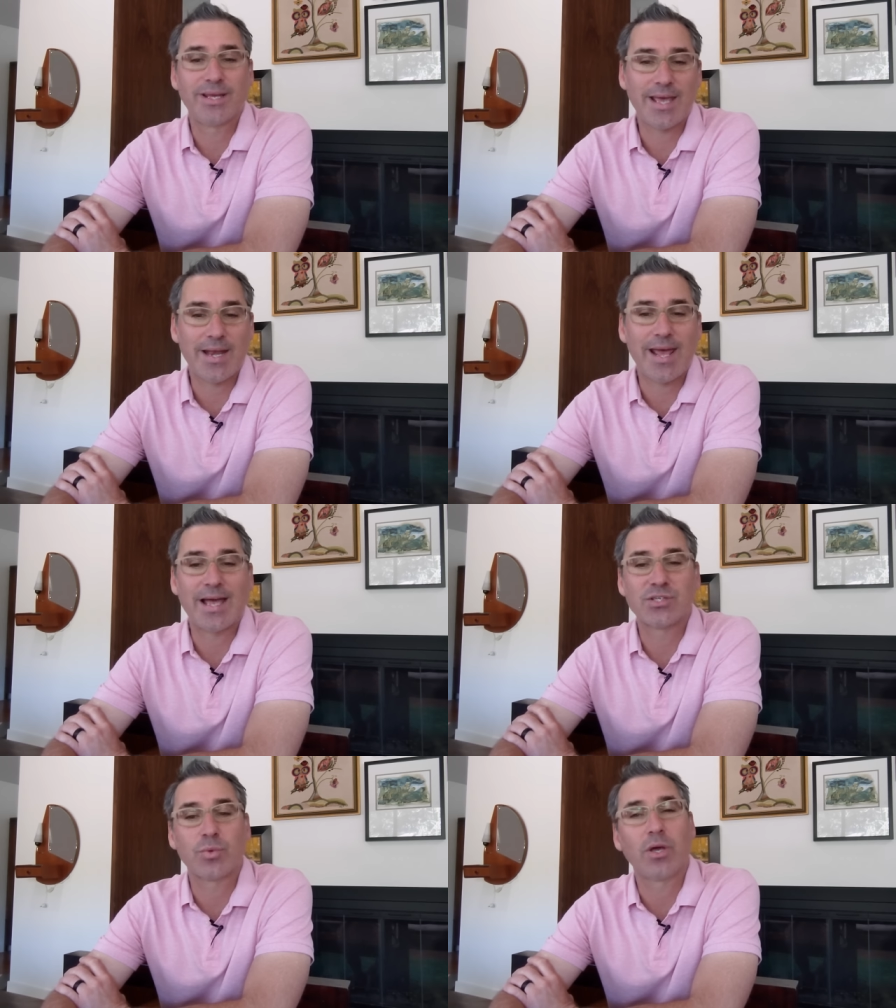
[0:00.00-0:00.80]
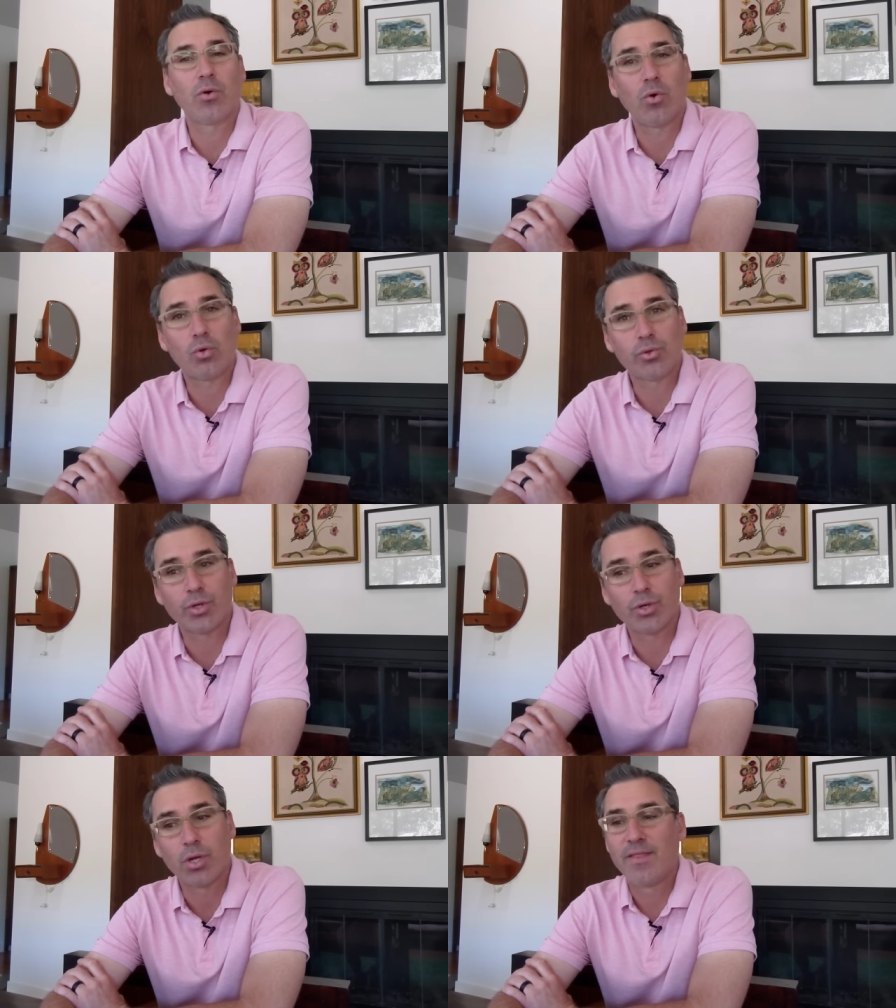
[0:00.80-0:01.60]
But again, as we get
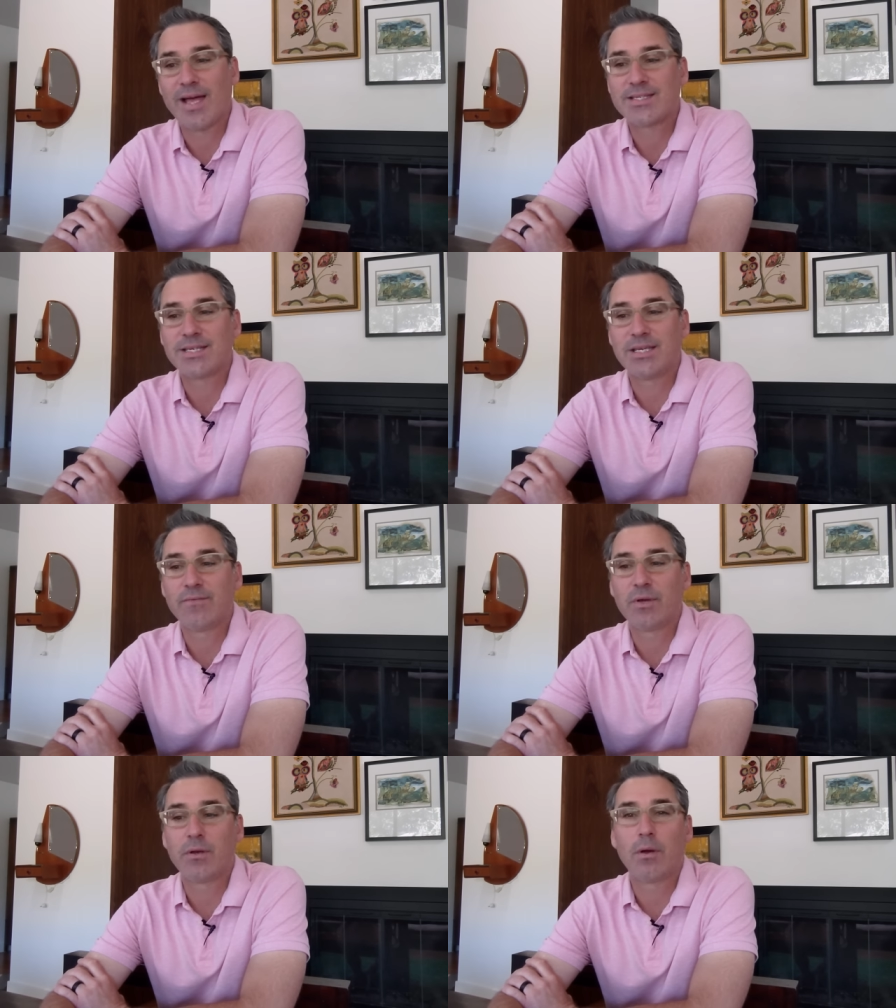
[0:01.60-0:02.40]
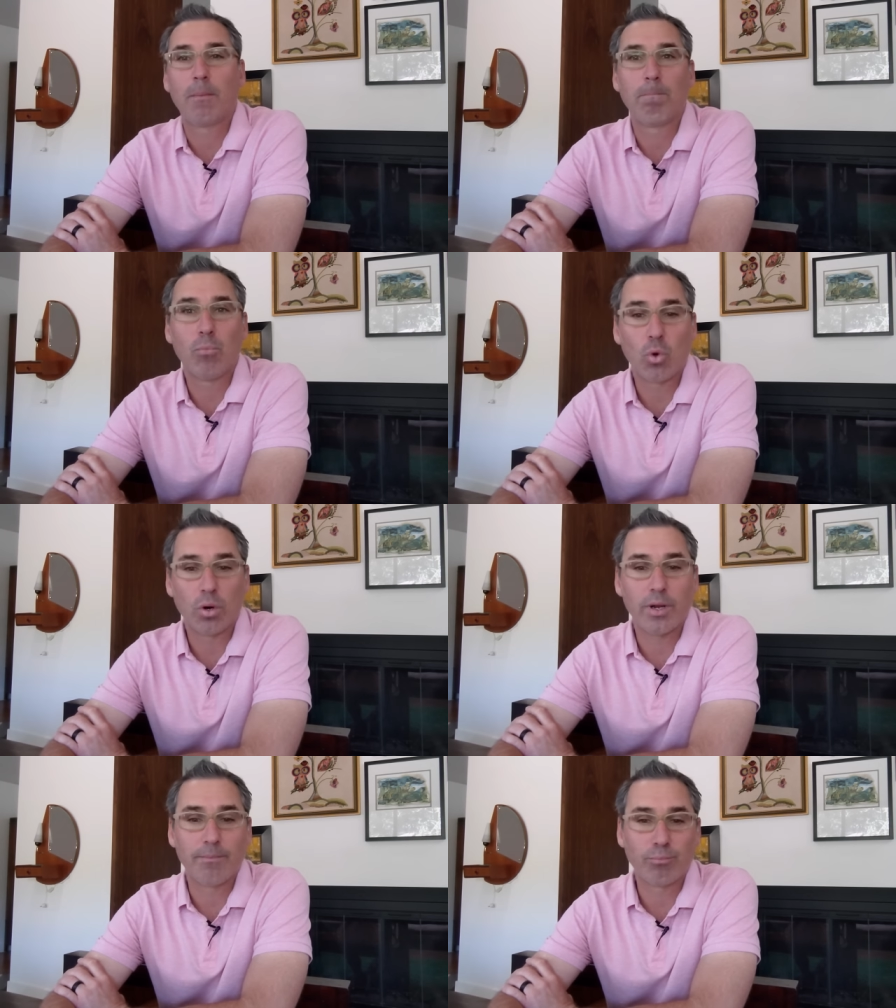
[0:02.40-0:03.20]
older, that's even more